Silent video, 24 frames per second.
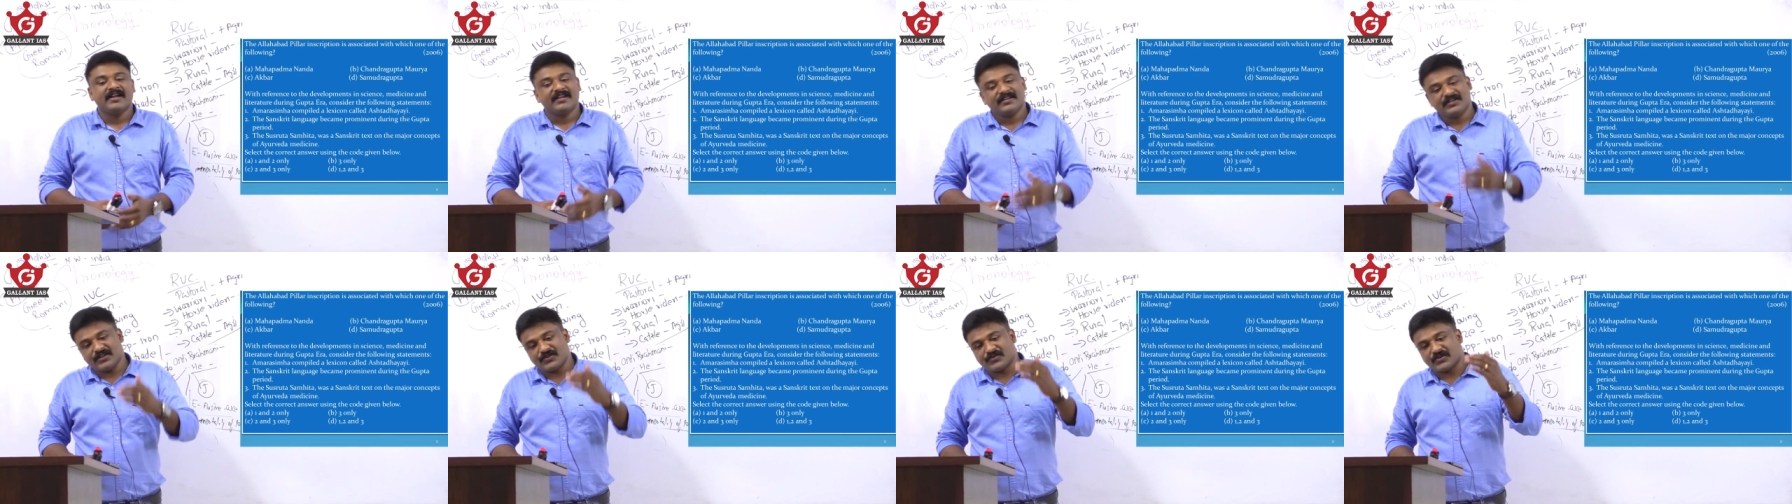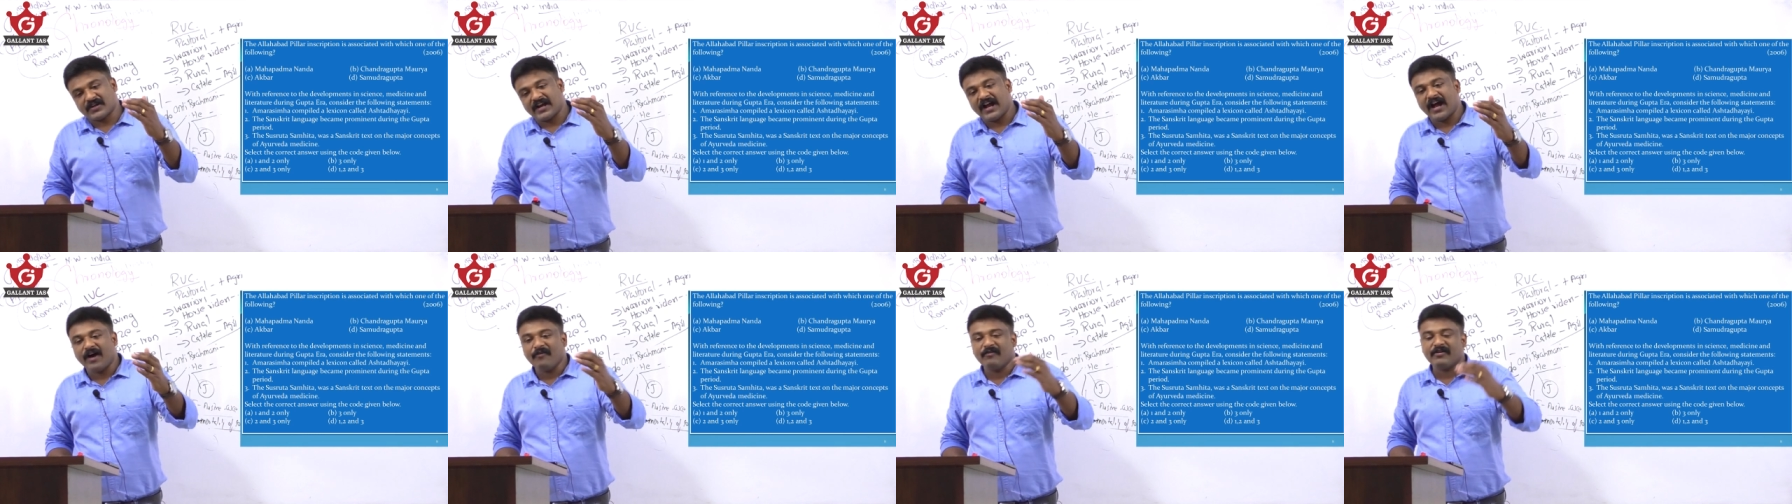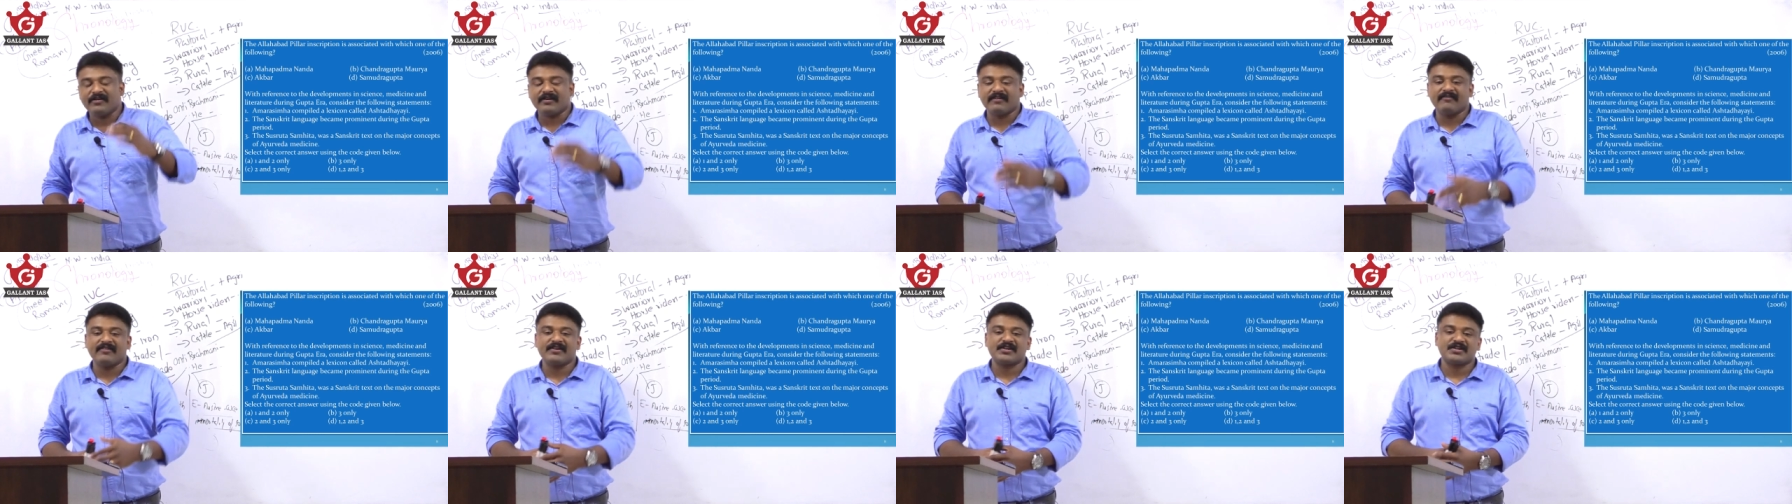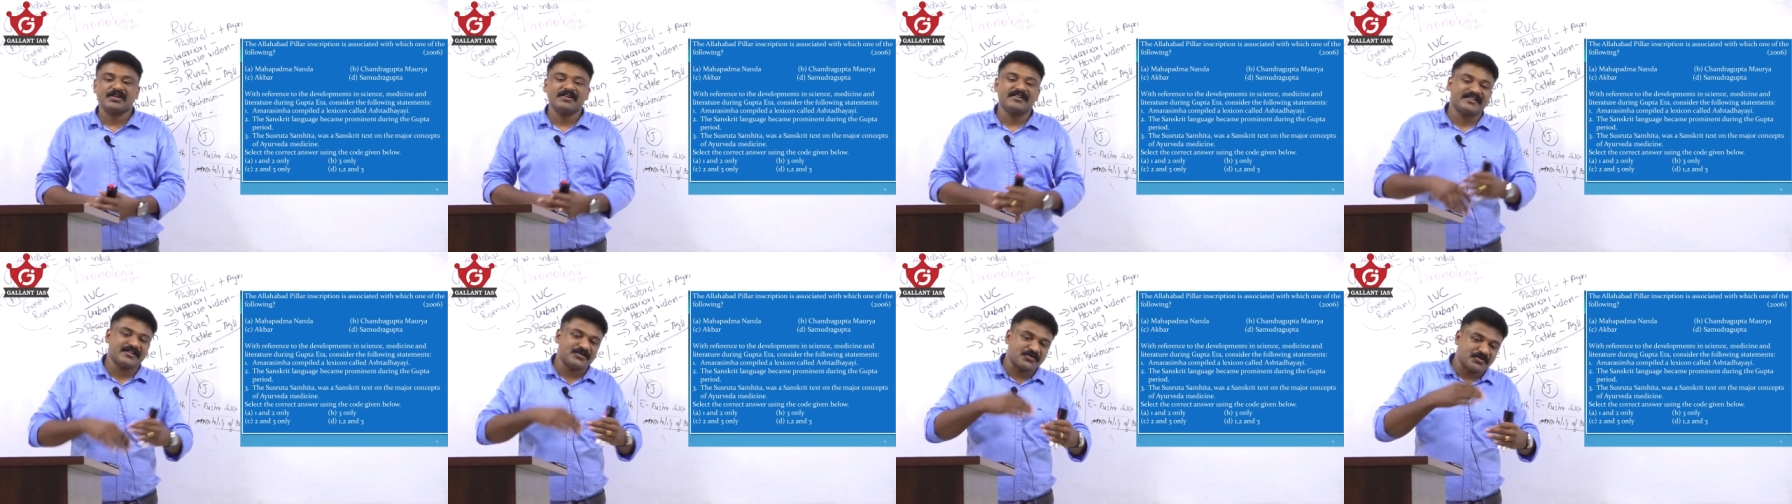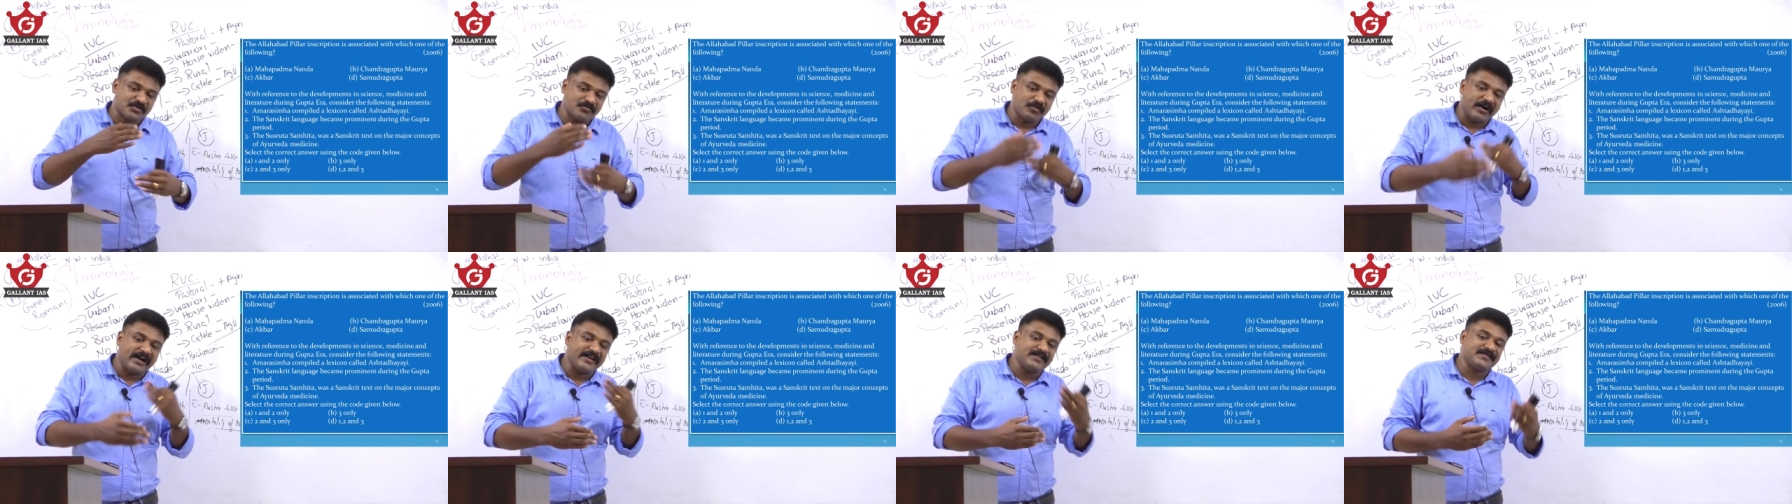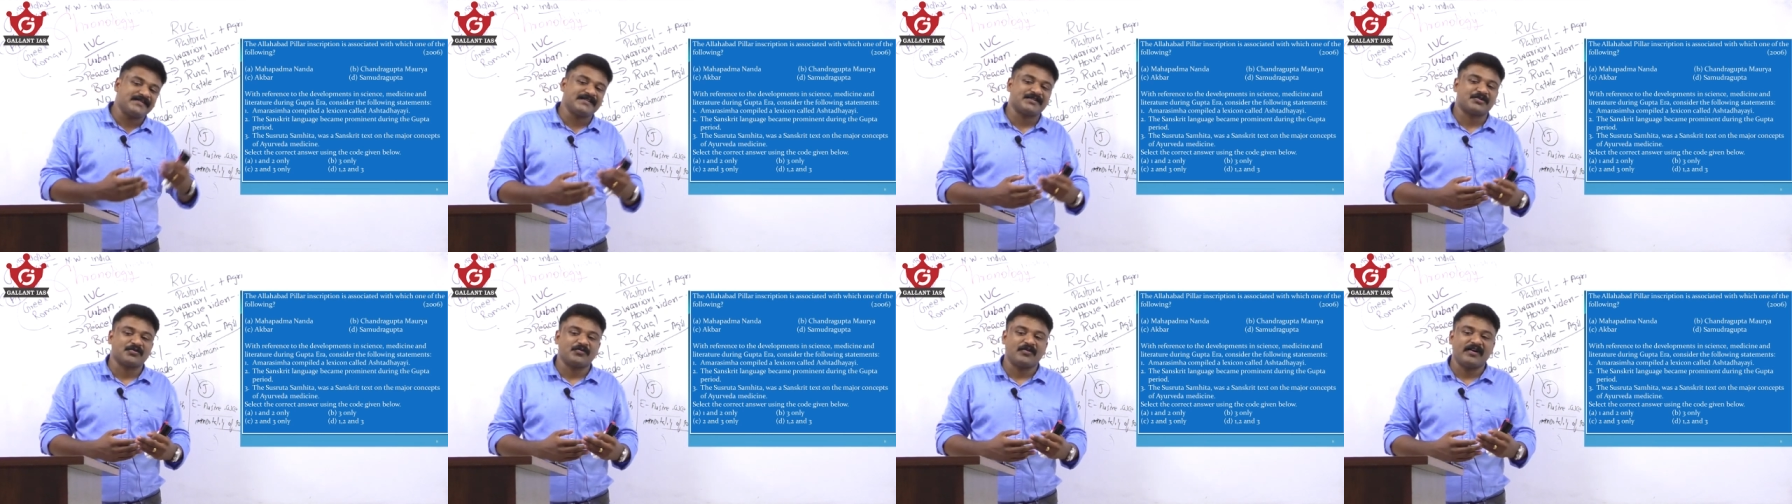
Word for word: just have a revision just revise it